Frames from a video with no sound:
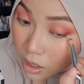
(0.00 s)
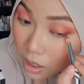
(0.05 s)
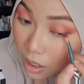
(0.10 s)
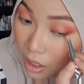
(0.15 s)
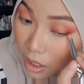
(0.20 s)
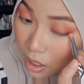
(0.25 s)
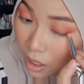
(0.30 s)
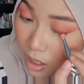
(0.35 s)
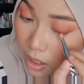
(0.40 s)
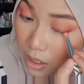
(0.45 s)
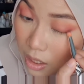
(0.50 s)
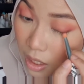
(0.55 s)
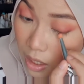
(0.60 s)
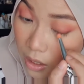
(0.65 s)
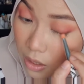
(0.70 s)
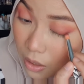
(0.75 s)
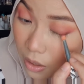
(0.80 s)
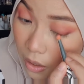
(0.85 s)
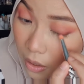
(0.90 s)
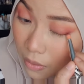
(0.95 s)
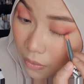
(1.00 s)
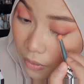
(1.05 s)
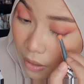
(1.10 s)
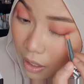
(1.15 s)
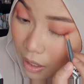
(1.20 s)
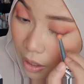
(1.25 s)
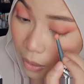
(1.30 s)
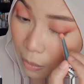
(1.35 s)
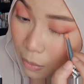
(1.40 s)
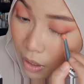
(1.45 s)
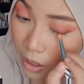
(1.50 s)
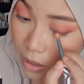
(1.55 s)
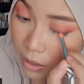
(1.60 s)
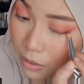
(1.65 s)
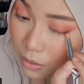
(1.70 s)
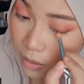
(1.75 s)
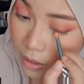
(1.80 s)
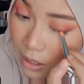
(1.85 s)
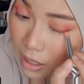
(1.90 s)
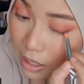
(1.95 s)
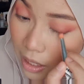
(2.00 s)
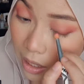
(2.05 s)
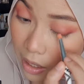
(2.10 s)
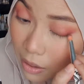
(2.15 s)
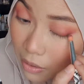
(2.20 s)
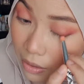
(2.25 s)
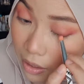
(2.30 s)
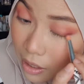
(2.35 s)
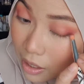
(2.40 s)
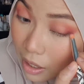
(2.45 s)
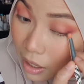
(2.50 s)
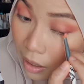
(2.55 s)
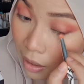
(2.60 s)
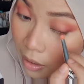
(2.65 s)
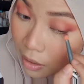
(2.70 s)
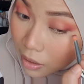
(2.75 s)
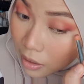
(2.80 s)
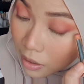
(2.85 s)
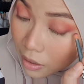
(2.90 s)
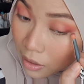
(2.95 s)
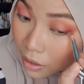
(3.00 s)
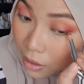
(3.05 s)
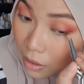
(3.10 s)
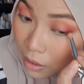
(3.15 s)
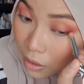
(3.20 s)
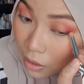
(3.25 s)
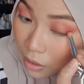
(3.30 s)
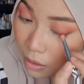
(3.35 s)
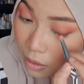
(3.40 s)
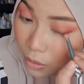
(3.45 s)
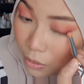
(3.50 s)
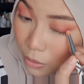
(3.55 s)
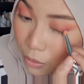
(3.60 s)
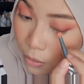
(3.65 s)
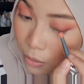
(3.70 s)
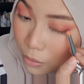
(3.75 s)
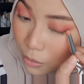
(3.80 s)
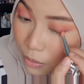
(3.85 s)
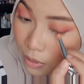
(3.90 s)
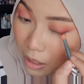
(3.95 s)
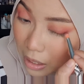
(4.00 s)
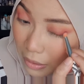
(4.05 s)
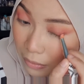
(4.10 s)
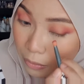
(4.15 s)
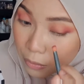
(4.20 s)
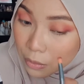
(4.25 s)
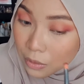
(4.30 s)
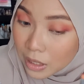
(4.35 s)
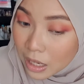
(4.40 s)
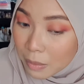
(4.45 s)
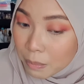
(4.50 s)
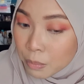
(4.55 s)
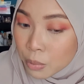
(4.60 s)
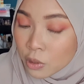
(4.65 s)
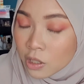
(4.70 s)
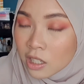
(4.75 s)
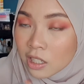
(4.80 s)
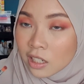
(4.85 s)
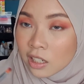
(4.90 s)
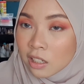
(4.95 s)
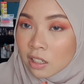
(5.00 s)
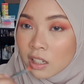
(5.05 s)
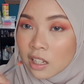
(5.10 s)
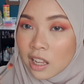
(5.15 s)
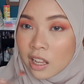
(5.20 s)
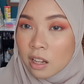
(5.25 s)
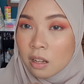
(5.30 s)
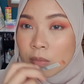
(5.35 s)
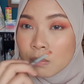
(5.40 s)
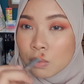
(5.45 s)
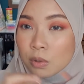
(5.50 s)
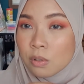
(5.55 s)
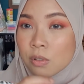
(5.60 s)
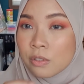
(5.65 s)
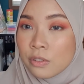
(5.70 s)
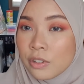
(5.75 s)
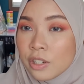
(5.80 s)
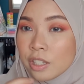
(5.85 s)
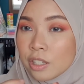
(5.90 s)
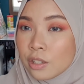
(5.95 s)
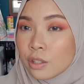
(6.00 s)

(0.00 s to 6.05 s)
in the sense of like once you lay down the color, you have to like put in a little elbow grease